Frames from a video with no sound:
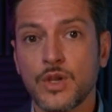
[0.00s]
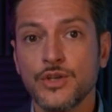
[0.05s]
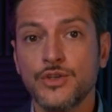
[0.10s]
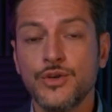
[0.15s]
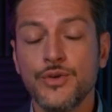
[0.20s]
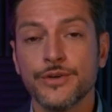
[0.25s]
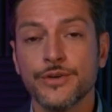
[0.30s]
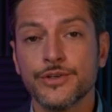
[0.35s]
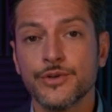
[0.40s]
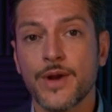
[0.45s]

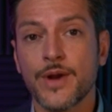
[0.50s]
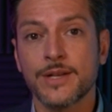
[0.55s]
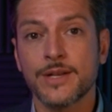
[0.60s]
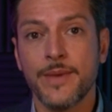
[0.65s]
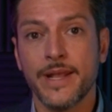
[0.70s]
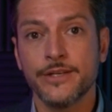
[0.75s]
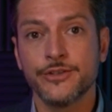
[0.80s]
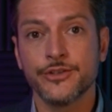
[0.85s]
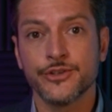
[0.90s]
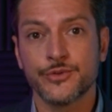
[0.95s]
to their direct
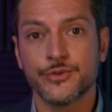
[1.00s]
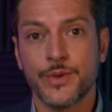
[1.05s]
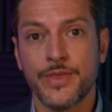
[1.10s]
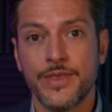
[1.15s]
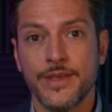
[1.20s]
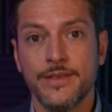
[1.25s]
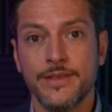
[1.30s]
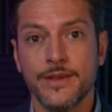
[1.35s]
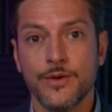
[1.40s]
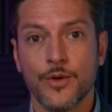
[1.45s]
managers
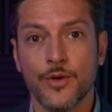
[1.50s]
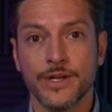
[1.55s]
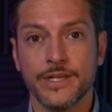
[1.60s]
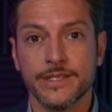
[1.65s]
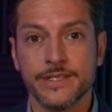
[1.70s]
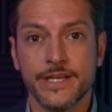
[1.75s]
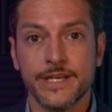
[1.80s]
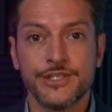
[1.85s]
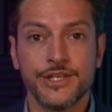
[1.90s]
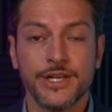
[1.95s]
within the
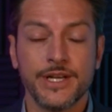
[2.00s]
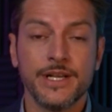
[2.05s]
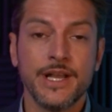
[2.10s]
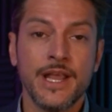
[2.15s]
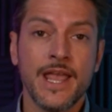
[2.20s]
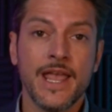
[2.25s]
organization.